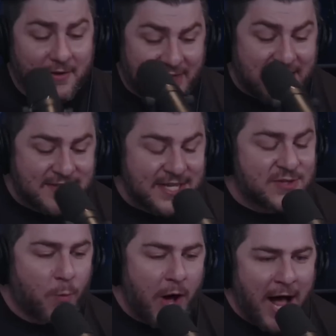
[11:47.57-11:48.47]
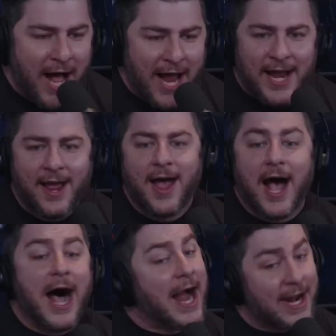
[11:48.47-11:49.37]
This is why
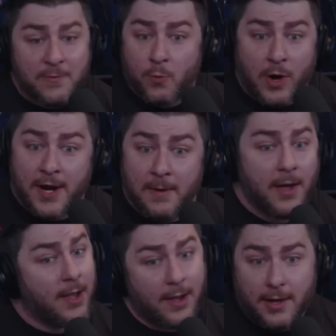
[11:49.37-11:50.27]
I didn't want to